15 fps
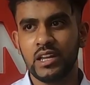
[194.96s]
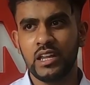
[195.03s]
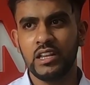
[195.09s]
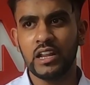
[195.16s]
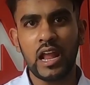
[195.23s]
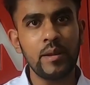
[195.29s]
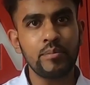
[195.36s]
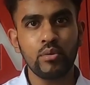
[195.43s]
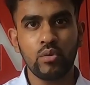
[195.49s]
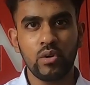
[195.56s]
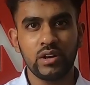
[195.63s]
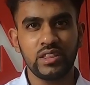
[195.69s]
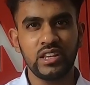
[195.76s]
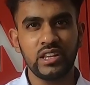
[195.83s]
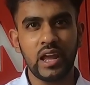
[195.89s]
in April
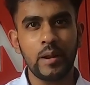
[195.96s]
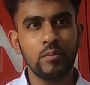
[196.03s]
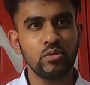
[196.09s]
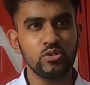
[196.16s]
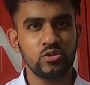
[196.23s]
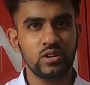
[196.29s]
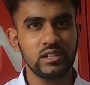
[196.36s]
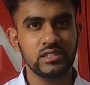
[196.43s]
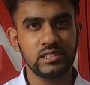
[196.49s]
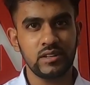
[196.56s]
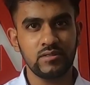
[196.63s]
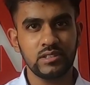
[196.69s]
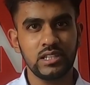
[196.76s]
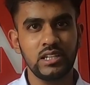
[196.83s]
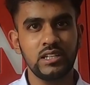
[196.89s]

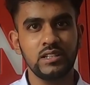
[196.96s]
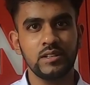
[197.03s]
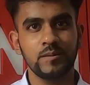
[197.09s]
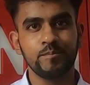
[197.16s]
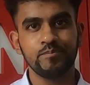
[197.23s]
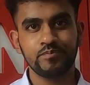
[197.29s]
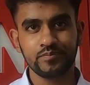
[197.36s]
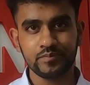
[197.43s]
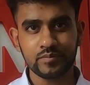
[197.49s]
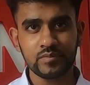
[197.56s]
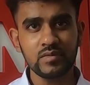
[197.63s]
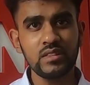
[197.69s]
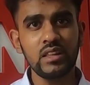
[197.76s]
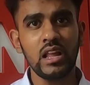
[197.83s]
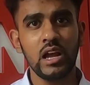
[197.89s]
2017.
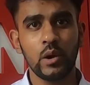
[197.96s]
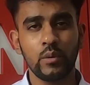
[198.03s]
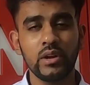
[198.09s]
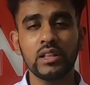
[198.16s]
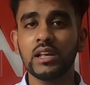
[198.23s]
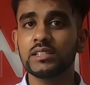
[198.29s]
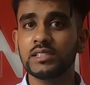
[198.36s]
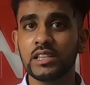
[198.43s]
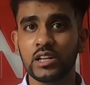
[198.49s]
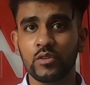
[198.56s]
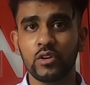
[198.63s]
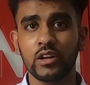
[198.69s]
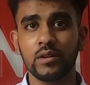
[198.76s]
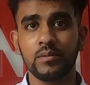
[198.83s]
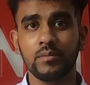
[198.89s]
I realized that the
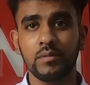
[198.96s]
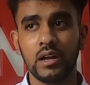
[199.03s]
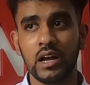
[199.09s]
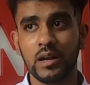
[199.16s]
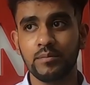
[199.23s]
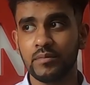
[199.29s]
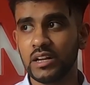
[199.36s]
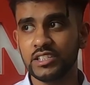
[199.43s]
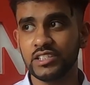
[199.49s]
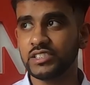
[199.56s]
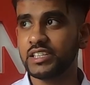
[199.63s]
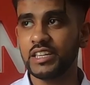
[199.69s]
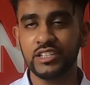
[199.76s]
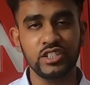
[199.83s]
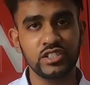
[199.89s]
cricket,
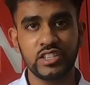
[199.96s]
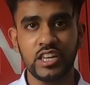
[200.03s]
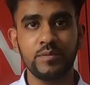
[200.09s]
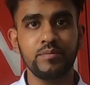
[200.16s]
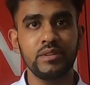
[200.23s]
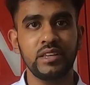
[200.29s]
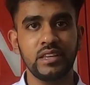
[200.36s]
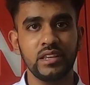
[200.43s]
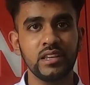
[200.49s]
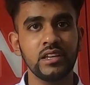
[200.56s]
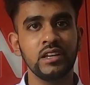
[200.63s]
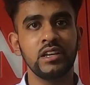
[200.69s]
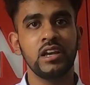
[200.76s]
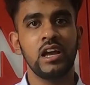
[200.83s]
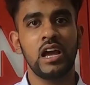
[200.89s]
it just hit me
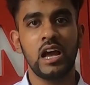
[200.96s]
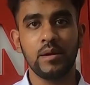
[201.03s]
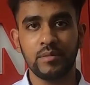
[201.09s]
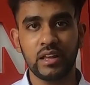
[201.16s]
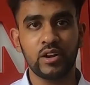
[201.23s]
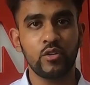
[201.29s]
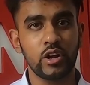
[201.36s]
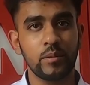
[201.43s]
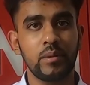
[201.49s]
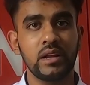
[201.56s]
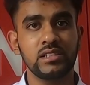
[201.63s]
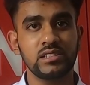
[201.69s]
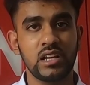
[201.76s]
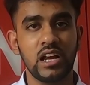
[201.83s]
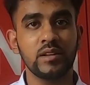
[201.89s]
that cricket
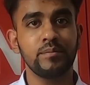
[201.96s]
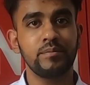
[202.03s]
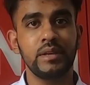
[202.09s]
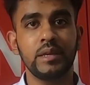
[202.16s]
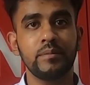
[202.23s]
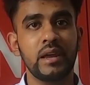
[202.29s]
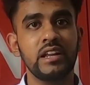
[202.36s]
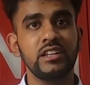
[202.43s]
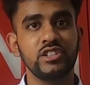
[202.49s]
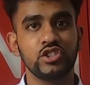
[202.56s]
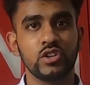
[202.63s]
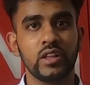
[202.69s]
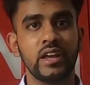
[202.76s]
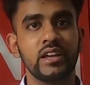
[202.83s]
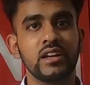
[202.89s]
bats aren't being made in
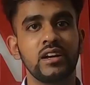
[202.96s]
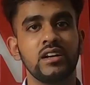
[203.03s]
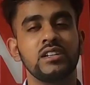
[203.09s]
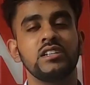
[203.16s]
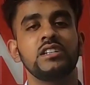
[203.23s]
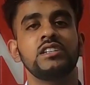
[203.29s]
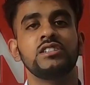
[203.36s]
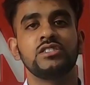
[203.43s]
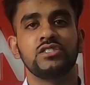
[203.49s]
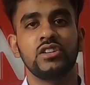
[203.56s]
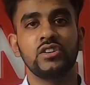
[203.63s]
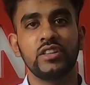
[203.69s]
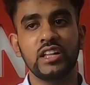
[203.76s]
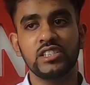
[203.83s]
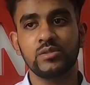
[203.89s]
Sri Lanka.
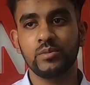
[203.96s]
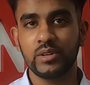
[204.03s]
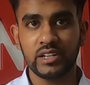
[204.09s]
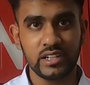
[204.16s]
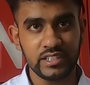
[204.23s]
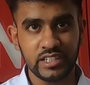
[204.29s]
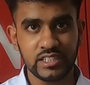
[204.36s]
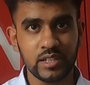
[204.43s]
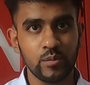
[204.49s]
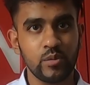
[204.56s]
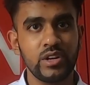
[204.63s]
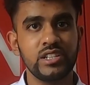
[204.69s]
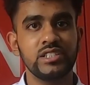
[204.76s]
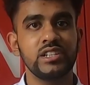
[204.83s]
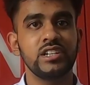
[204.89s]
So that's when I did some
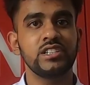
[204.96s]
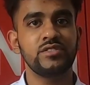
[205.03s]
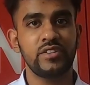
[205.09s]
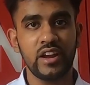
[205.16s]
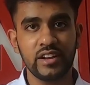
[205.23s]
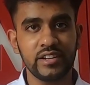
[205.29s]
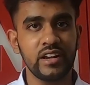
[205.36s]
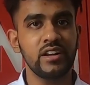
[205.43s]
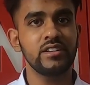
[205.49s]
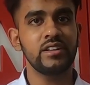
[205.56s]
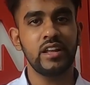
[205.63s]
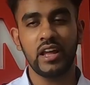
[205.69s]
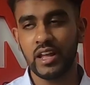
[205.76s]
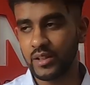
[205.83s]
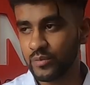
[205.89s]
research, found out,
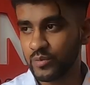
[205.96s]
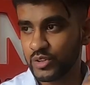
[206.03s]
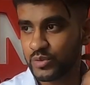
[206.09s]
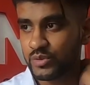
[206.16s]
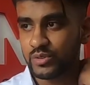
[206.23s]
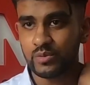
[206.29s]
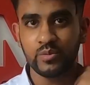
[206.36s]
and which